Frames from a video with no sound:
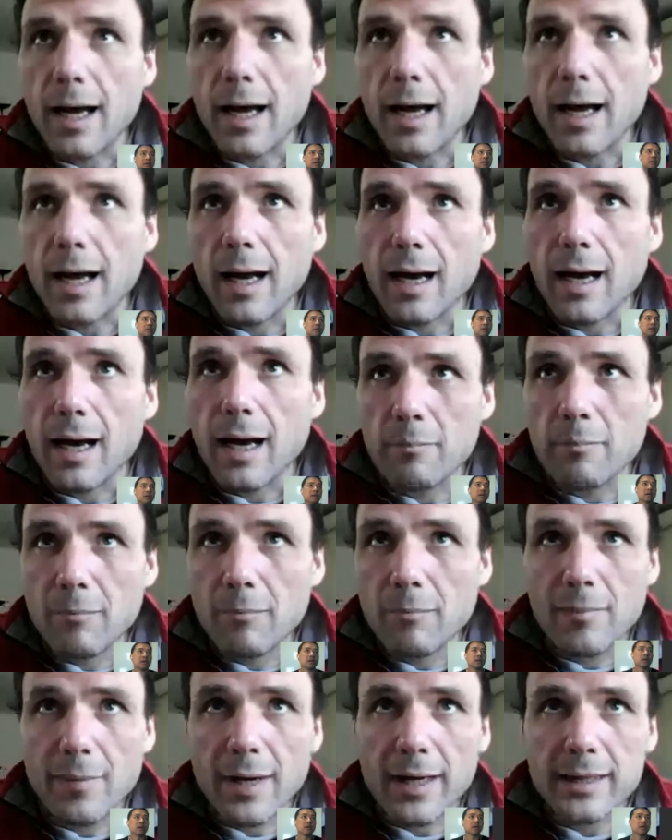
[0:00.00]
I
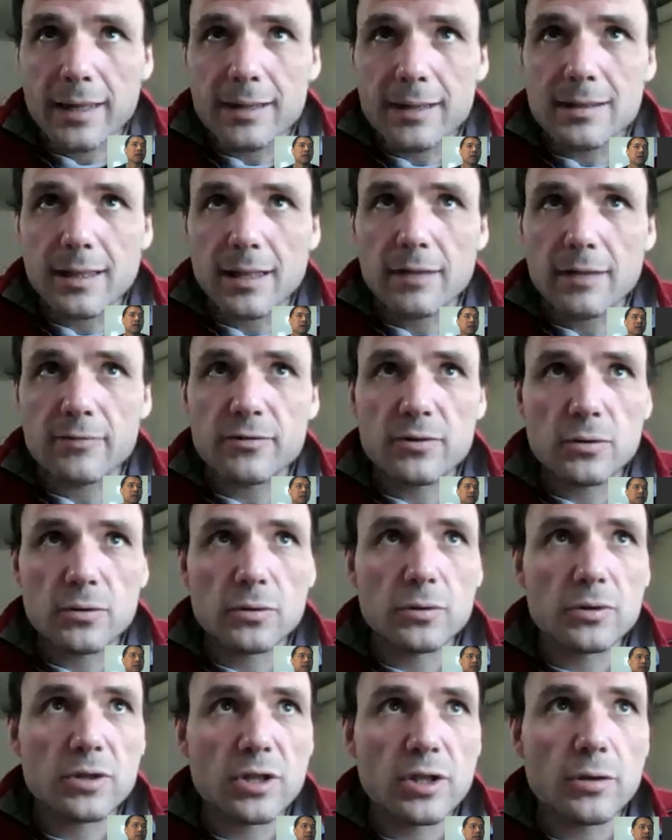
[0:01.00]
might have to
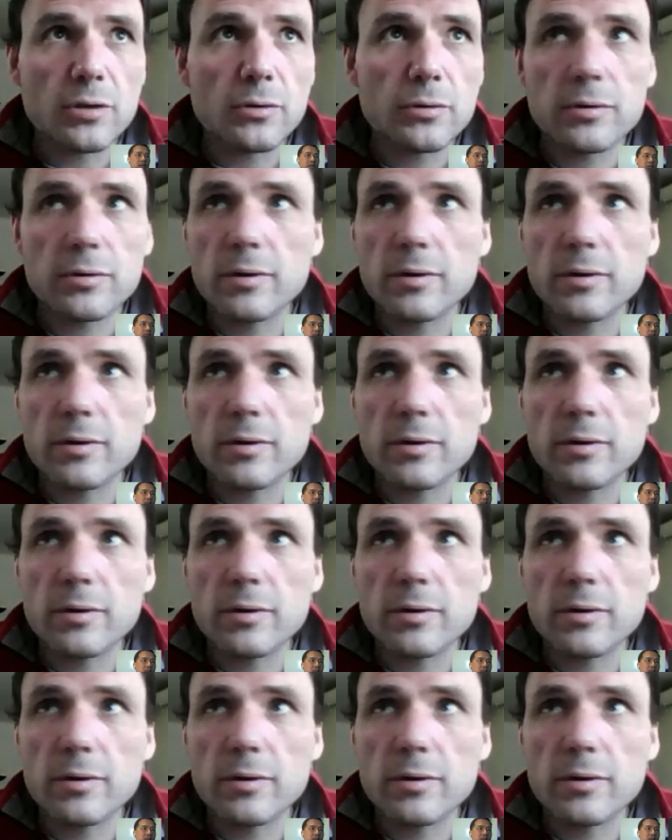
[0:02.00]
tune